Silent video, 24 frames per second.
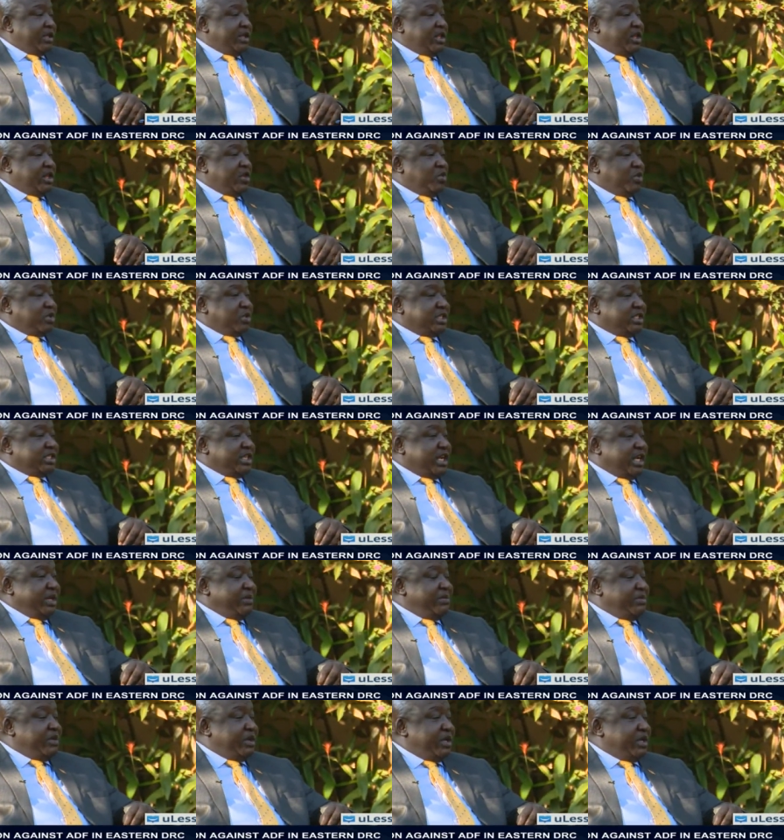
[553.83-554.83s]
There was a
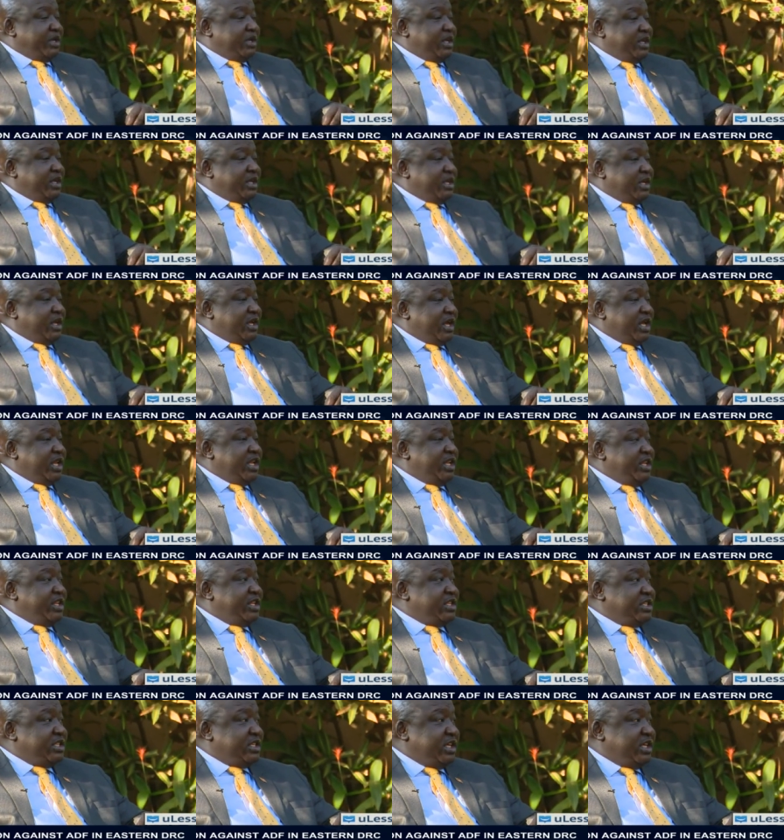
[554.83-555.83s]
time uh, in, early
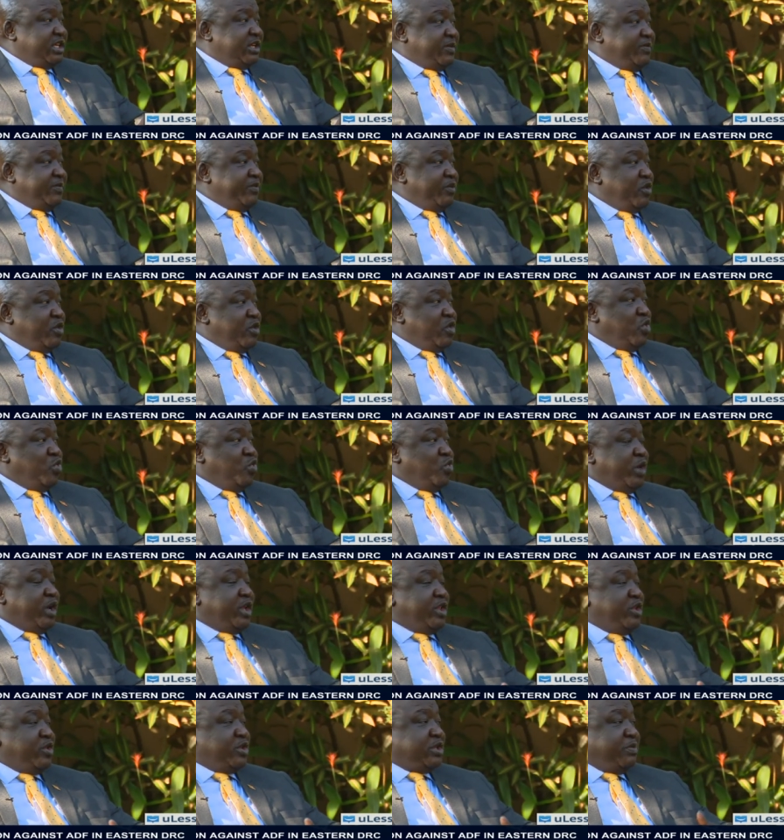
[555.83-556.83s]
in this year
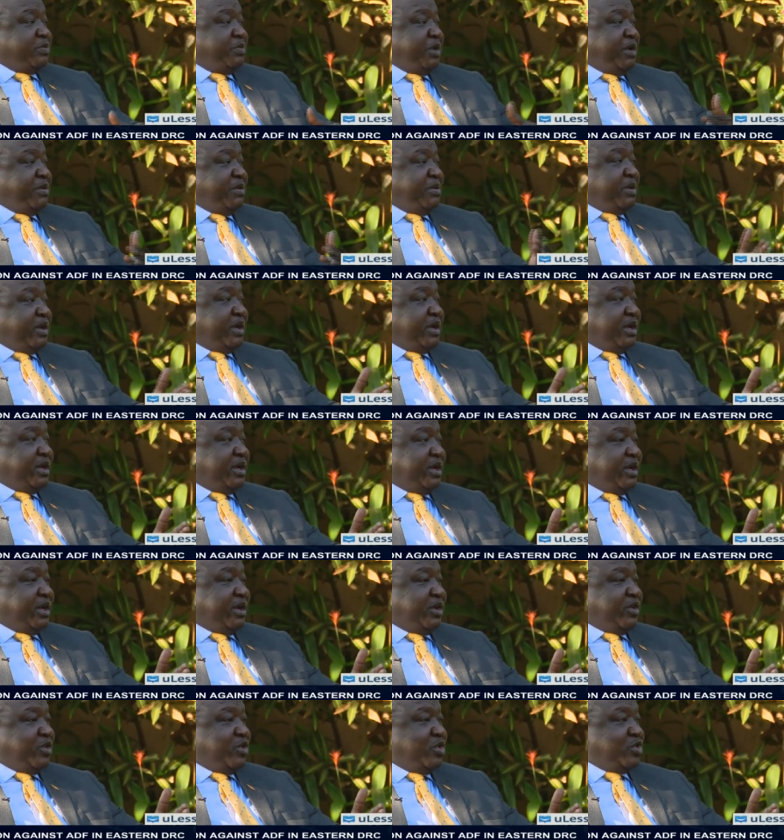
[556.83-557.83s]
where there was a big uh,